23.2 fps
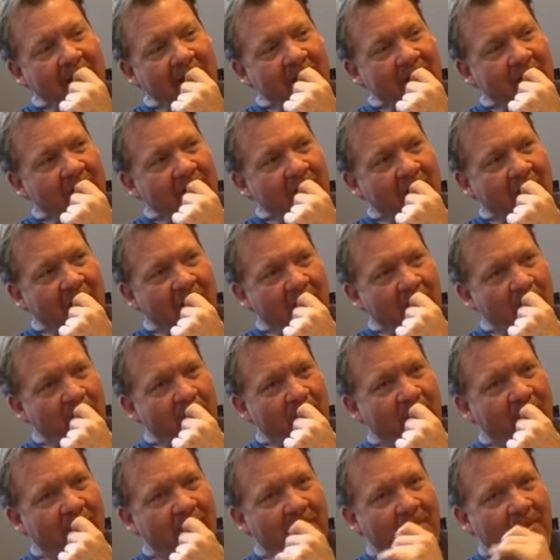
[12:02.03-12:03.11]
They just
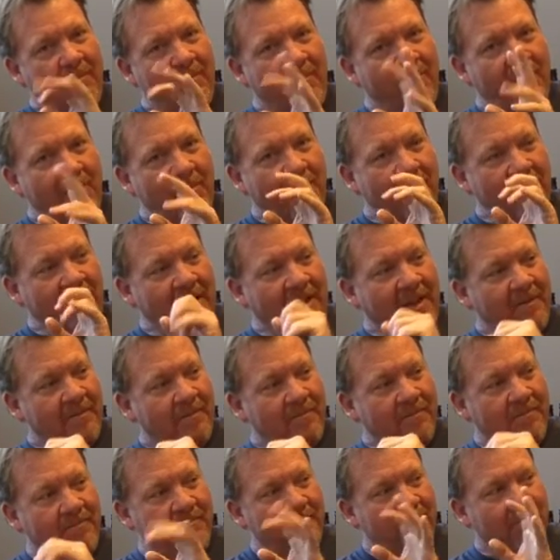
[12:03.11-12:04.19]
come for the
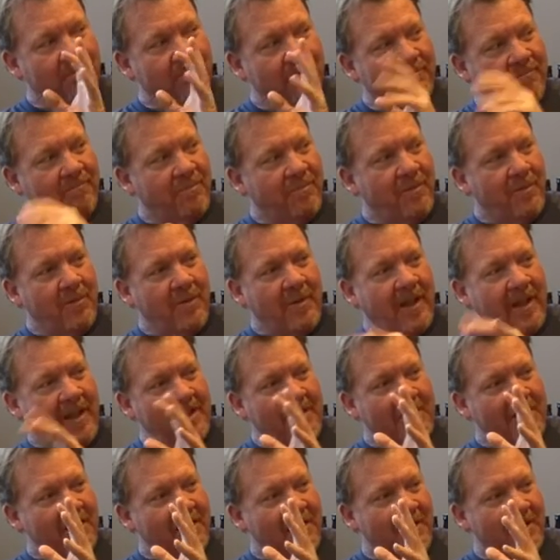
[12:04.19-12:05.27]

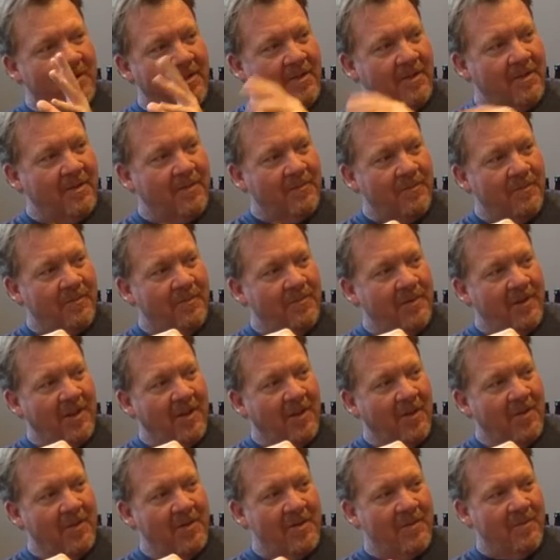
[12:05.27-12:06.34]
brewcation, or, you
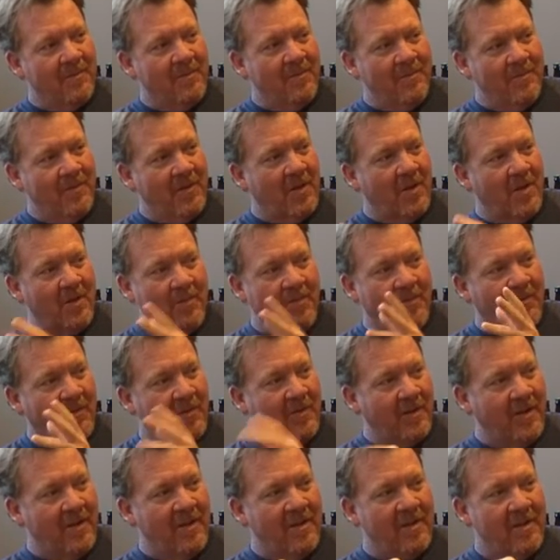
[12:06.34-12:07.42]
know, there's a term
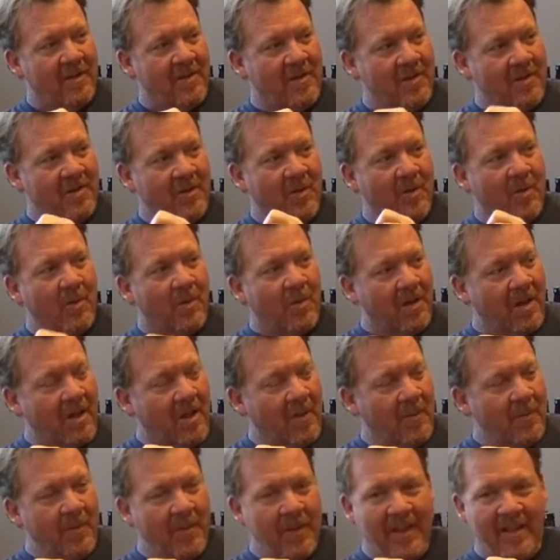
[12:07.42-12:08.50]
for it. There's tour
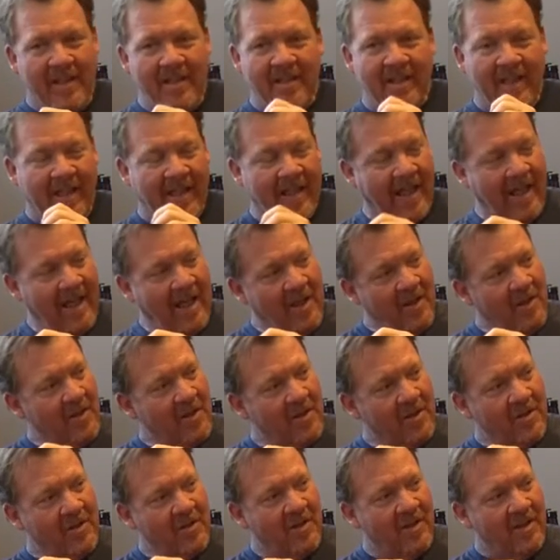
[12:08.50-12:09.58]
companies that
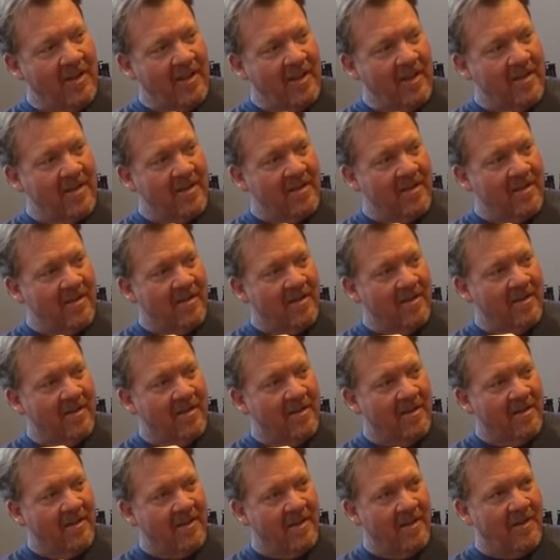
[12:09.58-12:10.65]
cater to this.
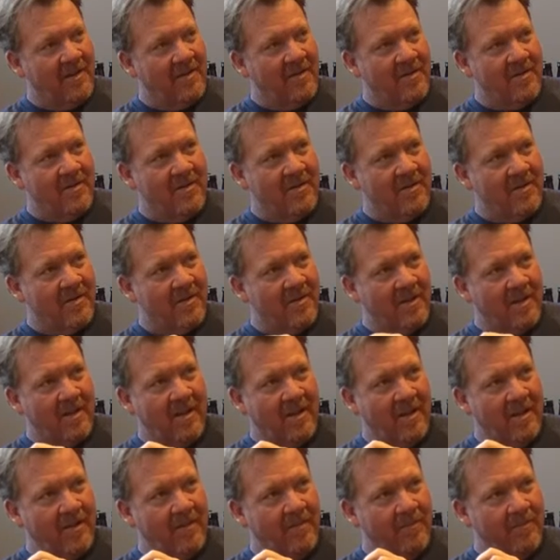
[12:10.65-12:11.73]
There's
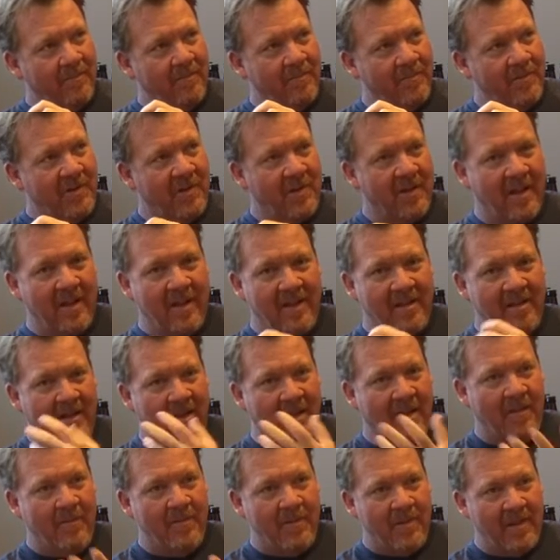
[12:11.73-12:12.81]
so they like
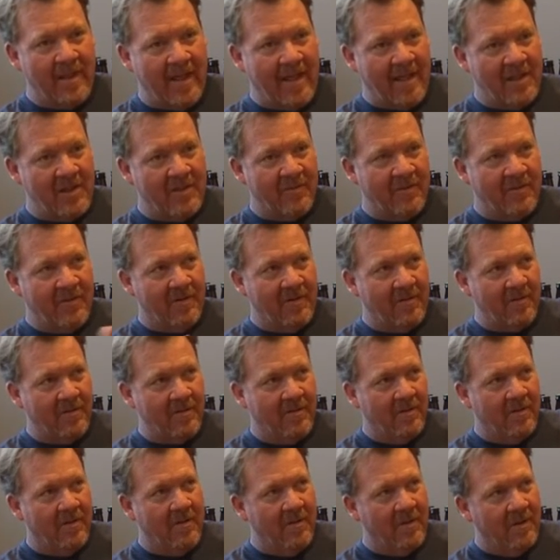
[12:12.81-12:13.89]
to come to
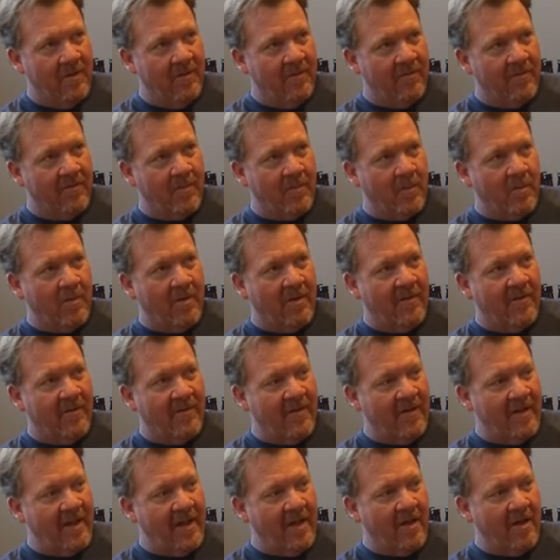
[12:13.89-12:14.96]
Asheville from
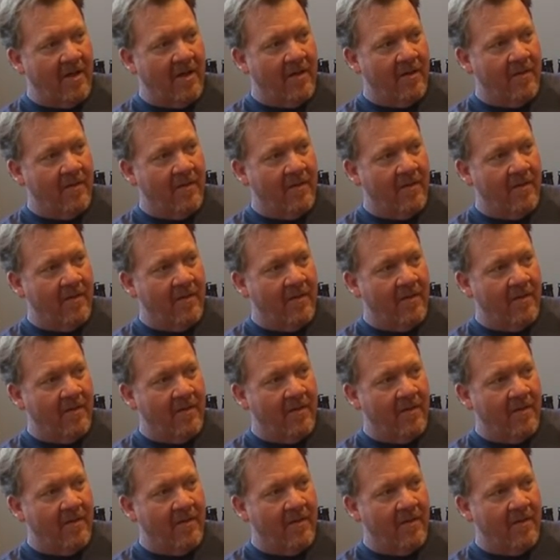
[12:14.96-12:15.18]
wherever they